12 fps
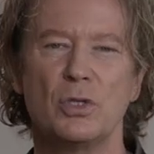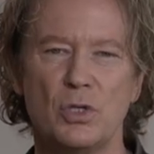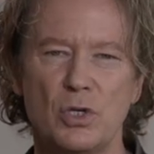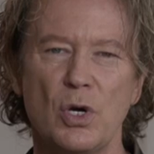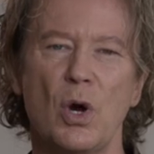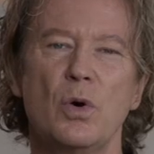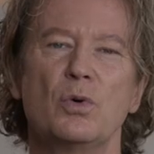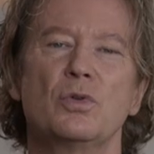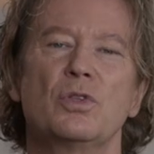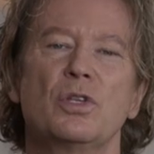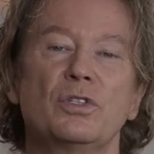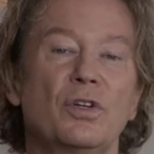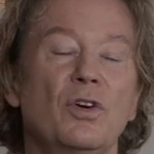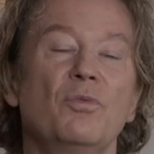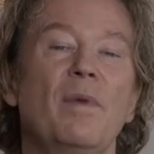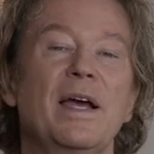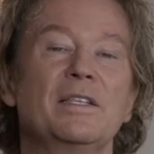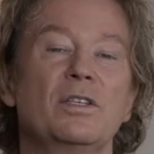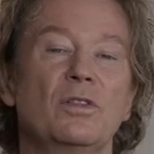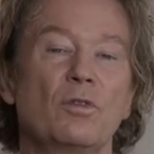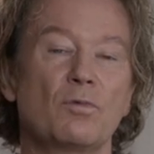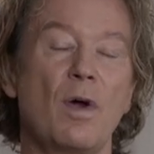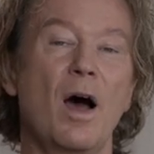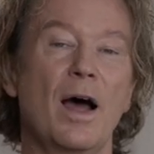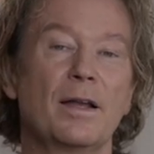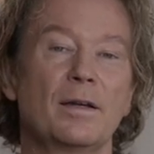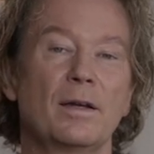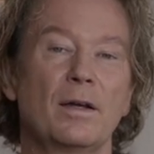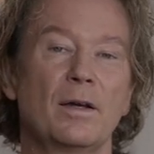chose the termites and the rot